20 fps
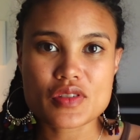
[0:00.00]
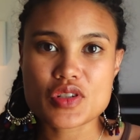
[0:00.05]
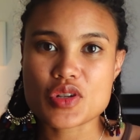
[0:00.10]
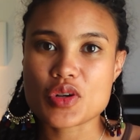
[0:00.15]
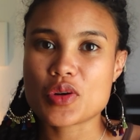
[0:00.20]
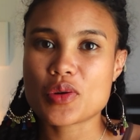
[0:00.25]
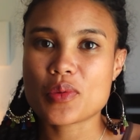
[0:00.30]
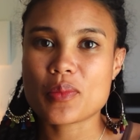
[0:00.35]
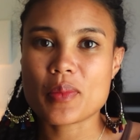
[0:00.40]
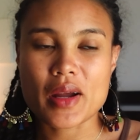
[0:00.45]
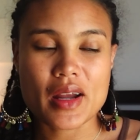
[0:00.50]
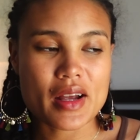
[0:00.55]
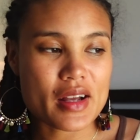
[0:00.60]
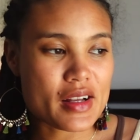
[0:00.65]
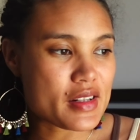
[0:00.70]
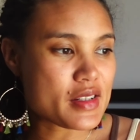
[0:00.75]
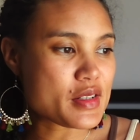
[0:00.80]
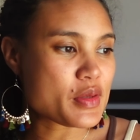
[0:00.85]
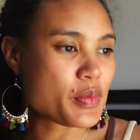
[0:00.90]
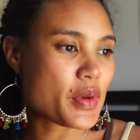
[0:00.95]
So my
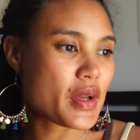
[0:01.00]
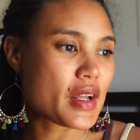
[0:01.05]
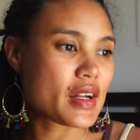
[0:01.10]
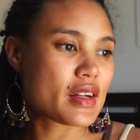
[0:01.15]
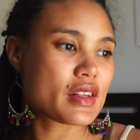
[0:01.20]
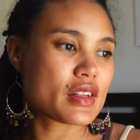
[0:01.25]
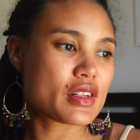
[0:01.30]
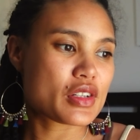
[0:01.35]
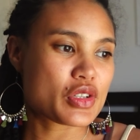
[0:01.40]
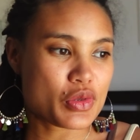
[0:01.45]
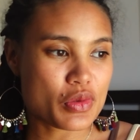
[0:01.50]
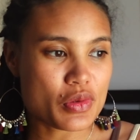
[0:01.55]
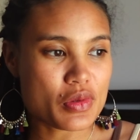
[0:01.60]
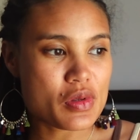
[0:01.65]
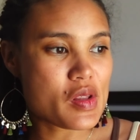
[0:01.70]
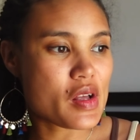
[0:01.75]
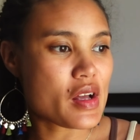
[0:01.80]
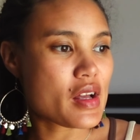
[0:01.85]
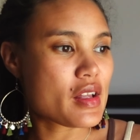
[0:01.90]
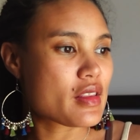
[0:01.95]
husband, the
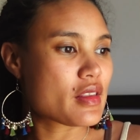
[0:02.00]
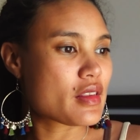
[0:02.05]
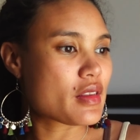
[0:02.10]
doula,